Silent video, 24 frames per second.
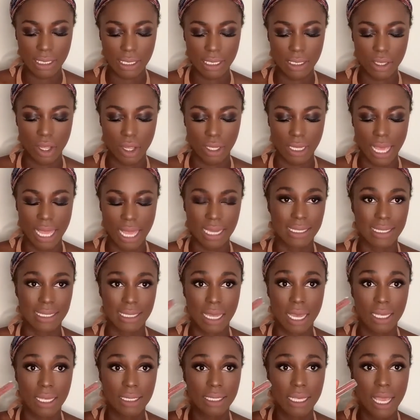It's called
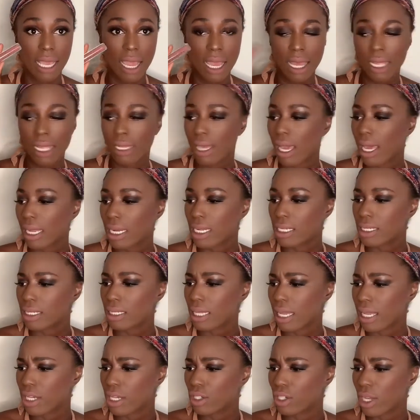Anastasia,
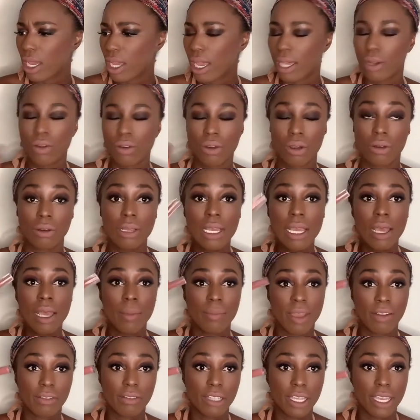I don't know,
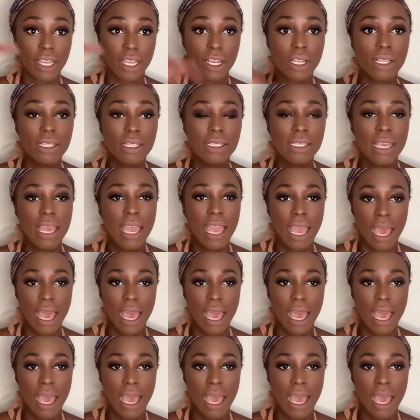Beverly Hills.